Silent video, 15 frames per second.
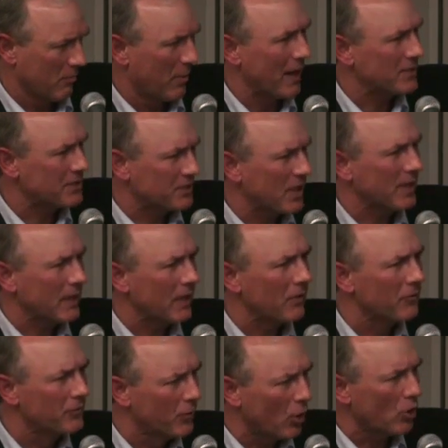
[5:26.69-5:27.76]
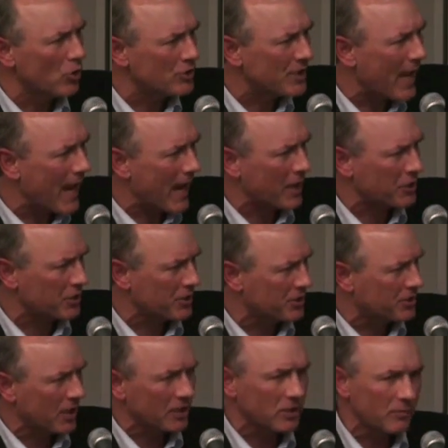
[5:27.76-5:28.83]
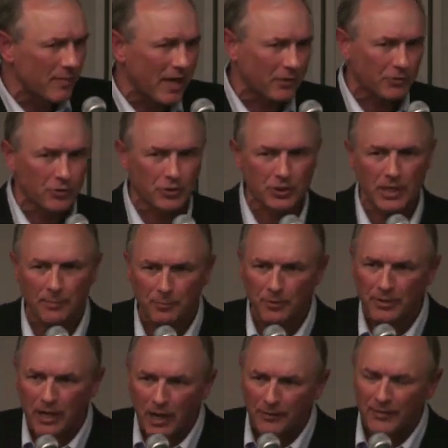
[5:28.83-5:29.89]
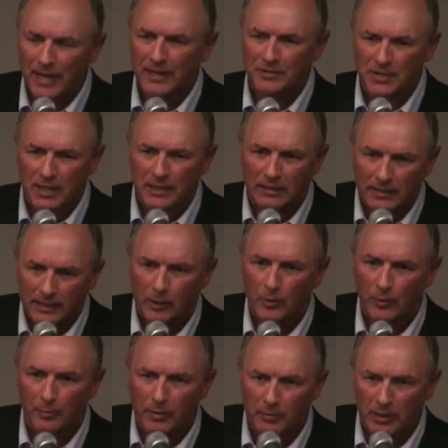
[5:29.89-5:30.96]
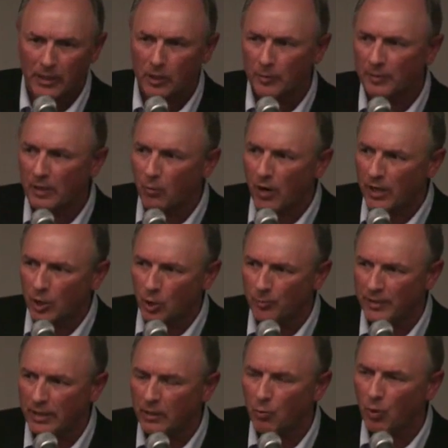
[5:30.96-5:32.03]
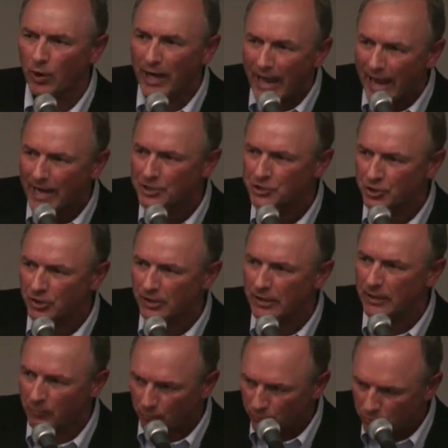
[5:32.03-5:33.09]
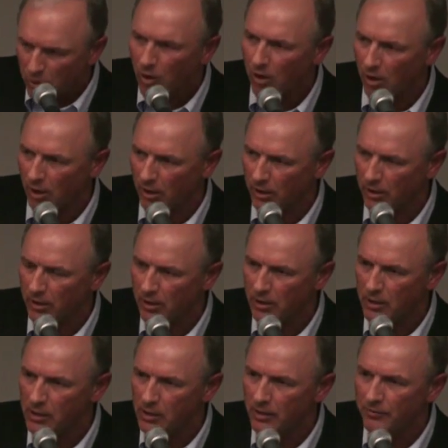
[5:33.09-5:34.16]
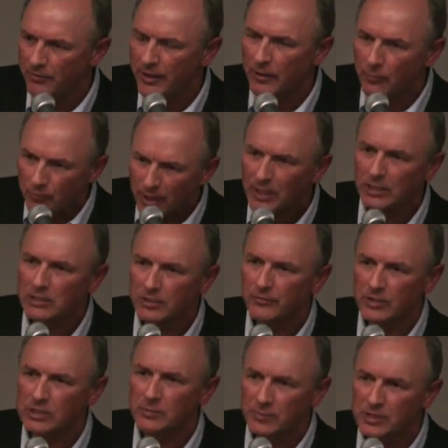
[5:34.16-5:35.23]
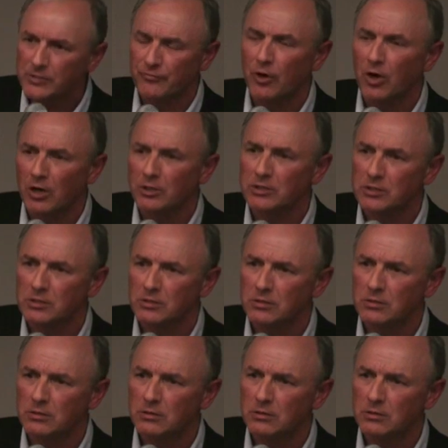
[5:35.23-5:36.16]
by saying those actions done to Matthew Shepard on that day in Laramie, Wyoming were actually wrong, then relativism is false.